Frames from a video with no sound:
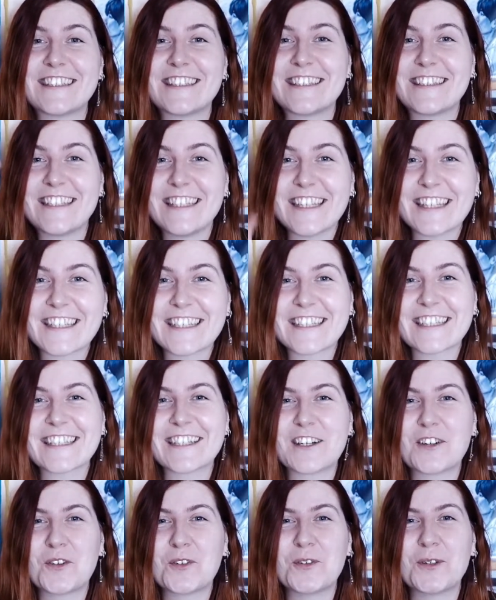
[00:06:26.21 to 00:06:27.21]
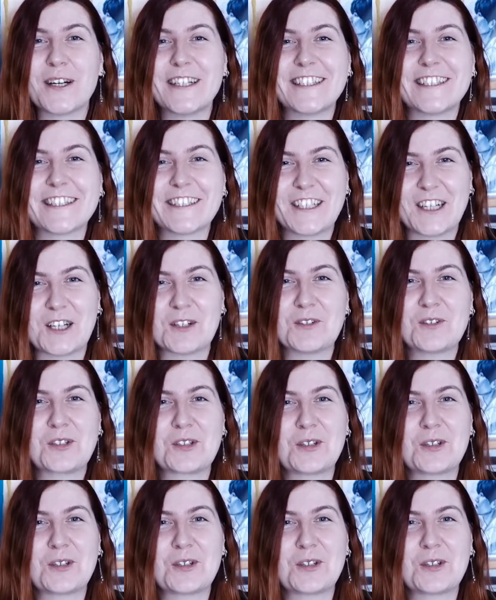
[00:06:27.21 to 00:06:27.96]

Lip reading: tick one of